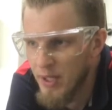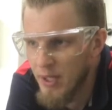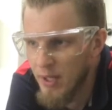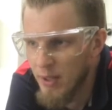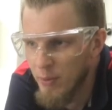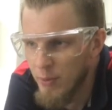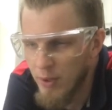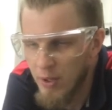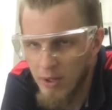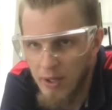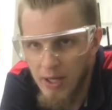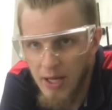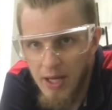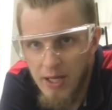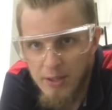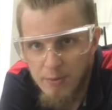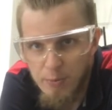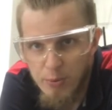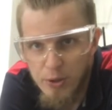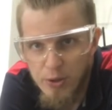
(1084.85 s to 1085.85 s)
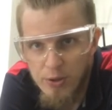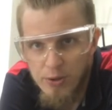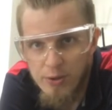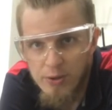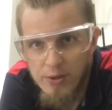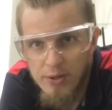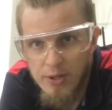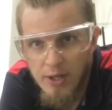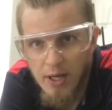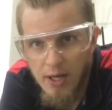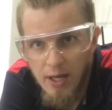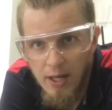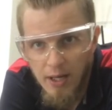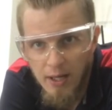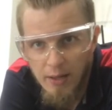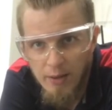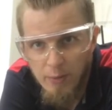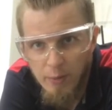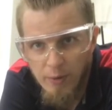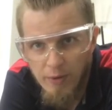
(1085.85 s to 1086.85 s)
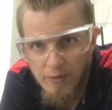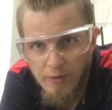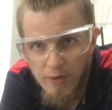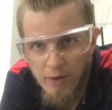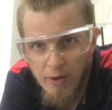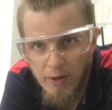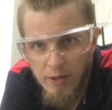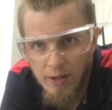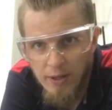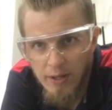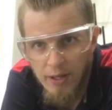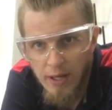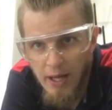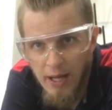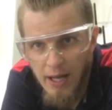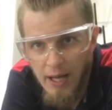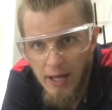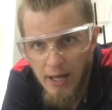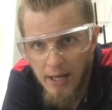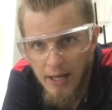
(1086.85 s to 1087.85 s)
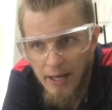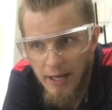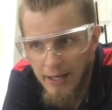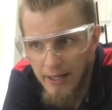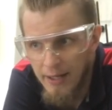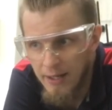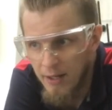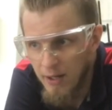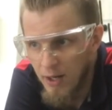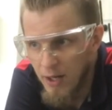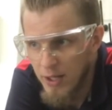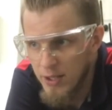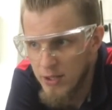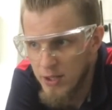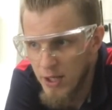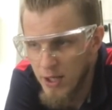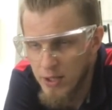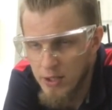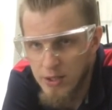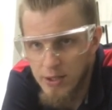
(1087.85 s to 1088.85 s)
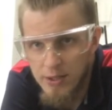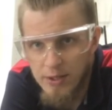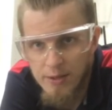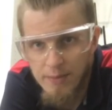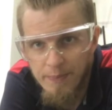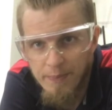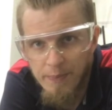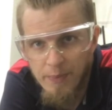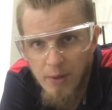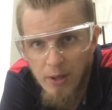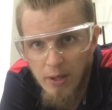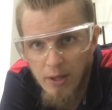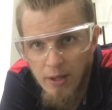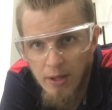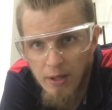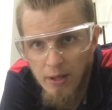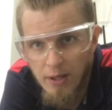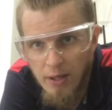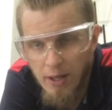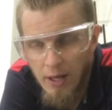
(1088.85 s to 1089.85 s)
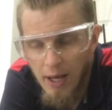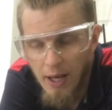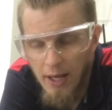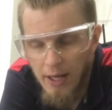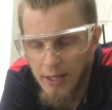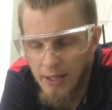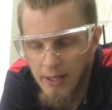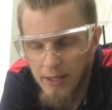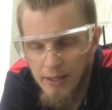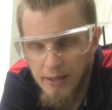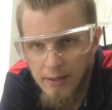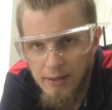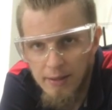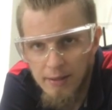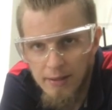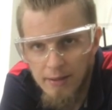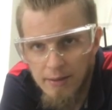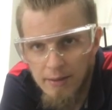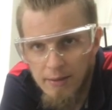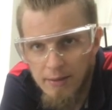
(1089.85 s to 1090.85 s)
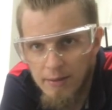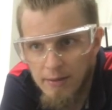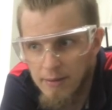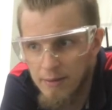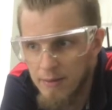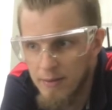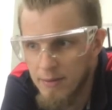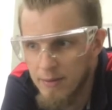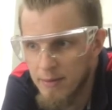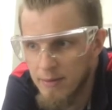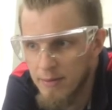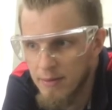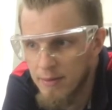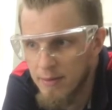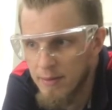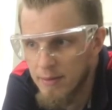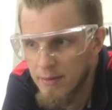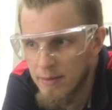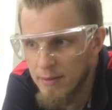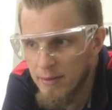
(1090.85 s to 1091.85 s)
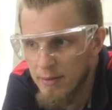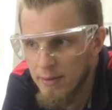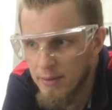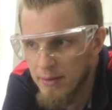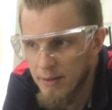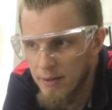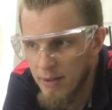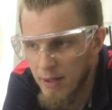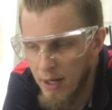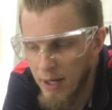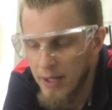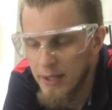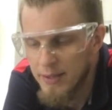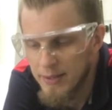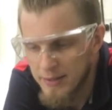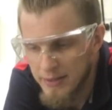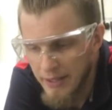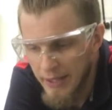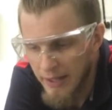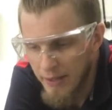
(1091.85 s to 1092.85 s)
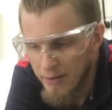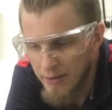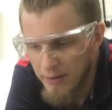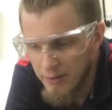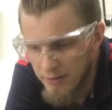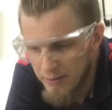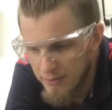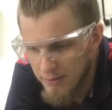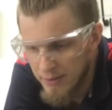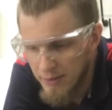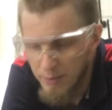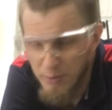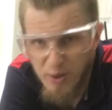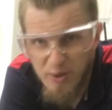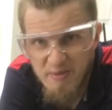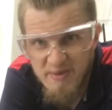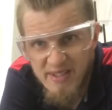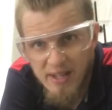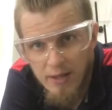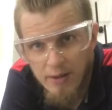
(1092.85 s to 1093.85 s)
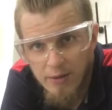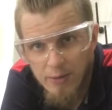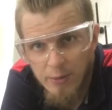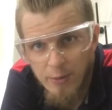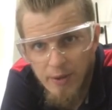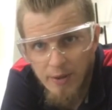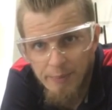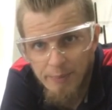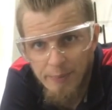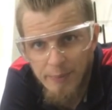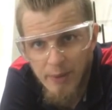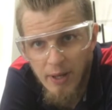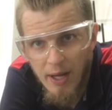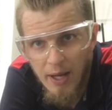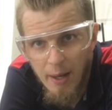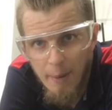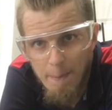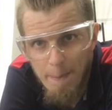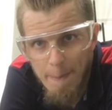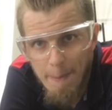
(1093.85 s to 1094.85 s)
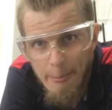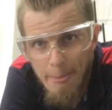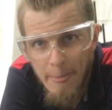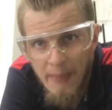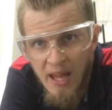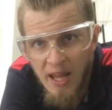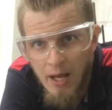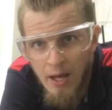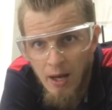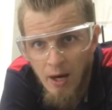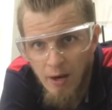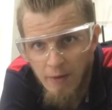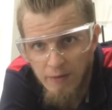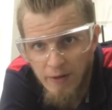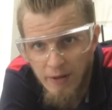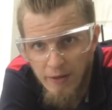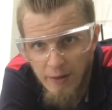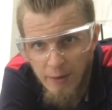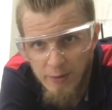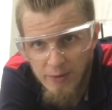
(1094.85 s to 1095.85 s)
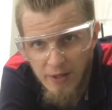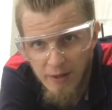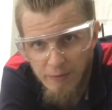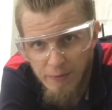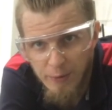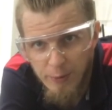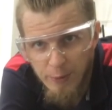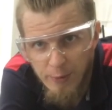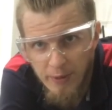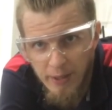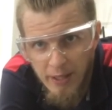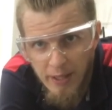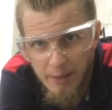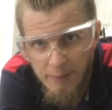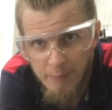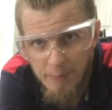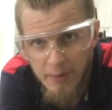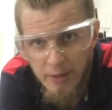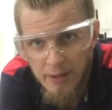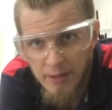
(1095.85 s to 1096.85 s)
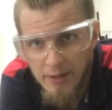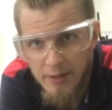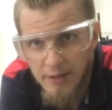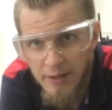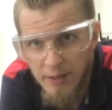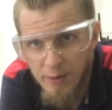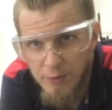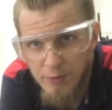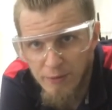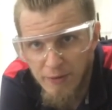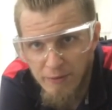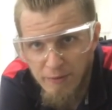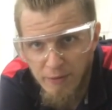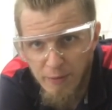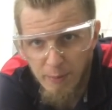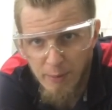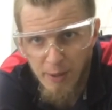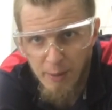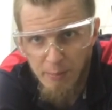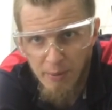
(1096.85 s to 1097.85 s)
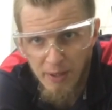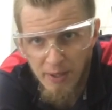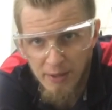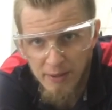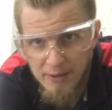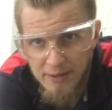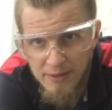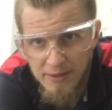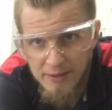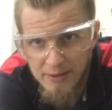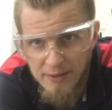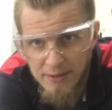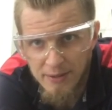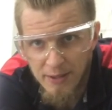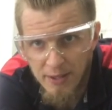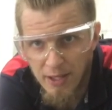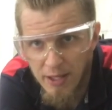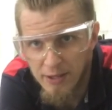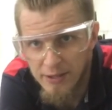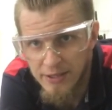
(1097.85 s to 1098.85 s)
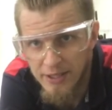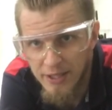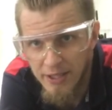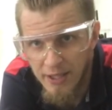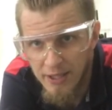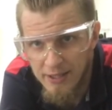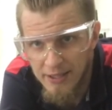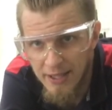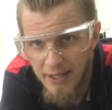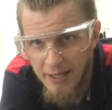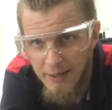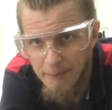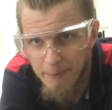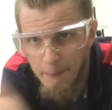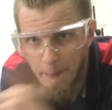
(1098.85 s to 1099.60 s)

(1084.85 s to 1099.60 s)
we've got gas produced, and we've got heat and light changes. Heat and light and sound. Sometimes sound as well. Okay, hopefully that was helpful. That was fun from my part. I'll see you guys later.